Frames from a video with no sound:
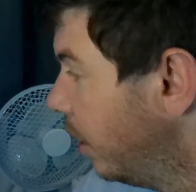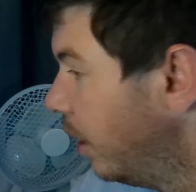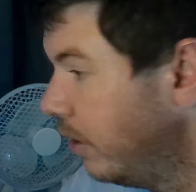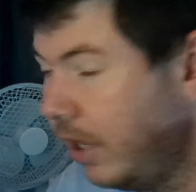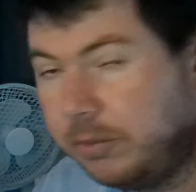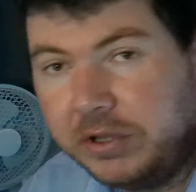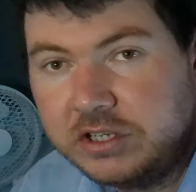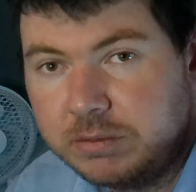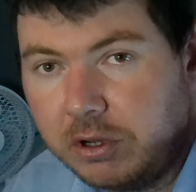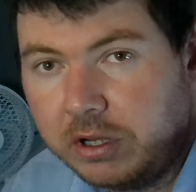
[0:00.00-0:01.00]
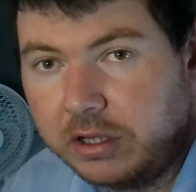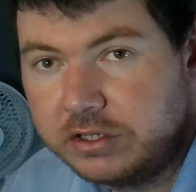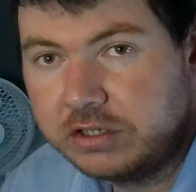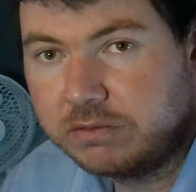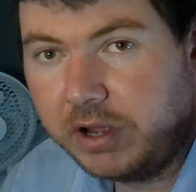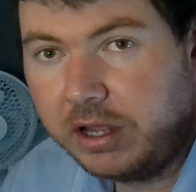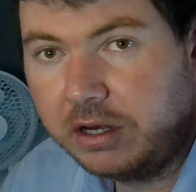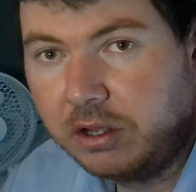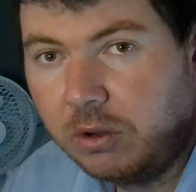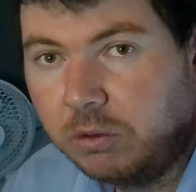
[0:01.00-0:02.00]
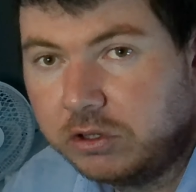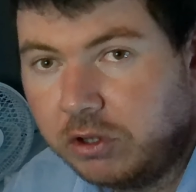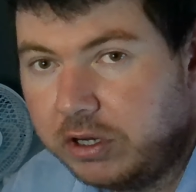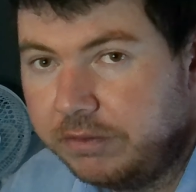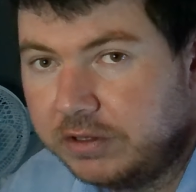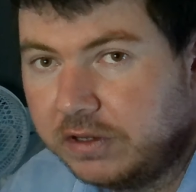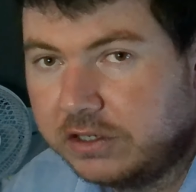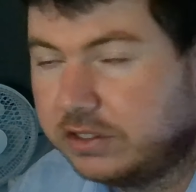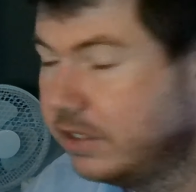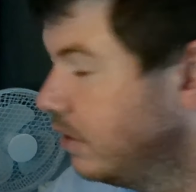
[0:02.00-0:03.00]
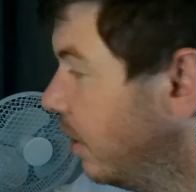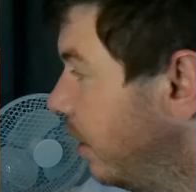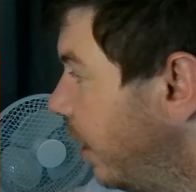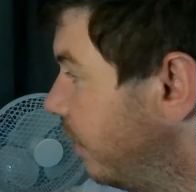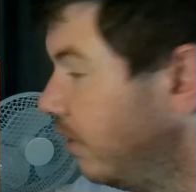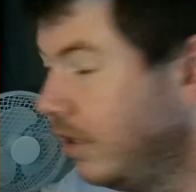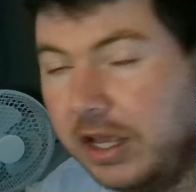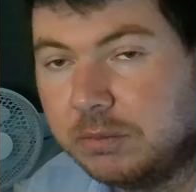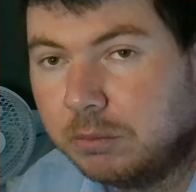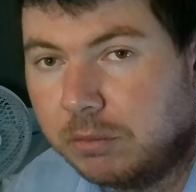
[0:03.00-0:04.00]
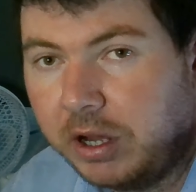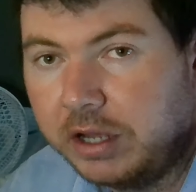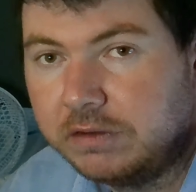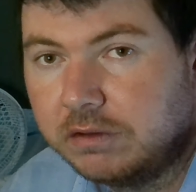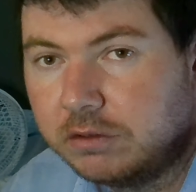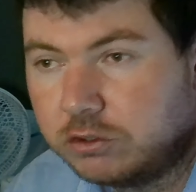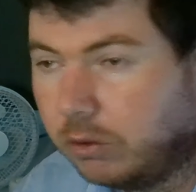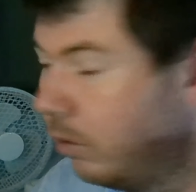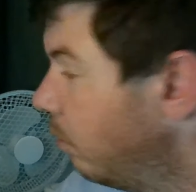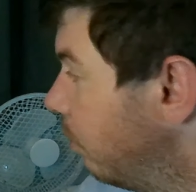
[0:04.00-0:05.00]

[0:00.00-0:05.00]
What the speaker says: That benchmark I just ran will not even touch this 980. It might draw